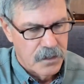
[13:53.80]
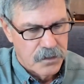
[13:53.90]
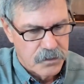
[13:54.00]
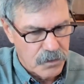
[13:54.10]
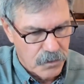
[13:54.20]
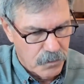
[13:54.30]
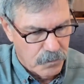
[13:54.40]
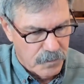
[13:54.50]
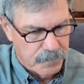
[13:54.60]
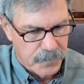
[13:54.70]

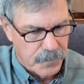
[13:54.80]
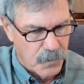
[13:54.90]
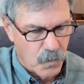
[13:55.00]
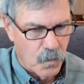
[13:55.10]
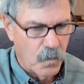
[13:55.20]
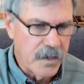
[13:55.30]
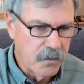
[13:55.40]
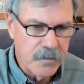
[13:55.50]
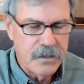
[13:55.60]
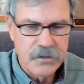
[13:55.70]
So
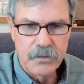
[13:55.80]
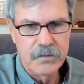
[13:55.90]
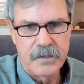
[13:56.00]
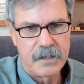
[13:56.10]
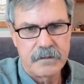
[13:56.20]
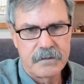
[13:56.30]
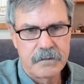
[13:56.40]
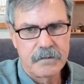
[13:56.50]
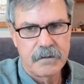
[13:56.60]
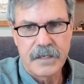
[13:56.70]
when we do things
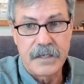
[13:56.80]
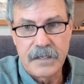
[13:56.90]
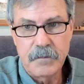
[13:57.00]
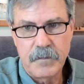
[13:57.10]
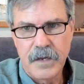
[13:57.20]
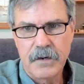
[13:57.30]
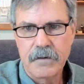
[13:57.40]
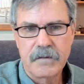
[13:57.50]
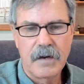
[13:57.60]
like eat better,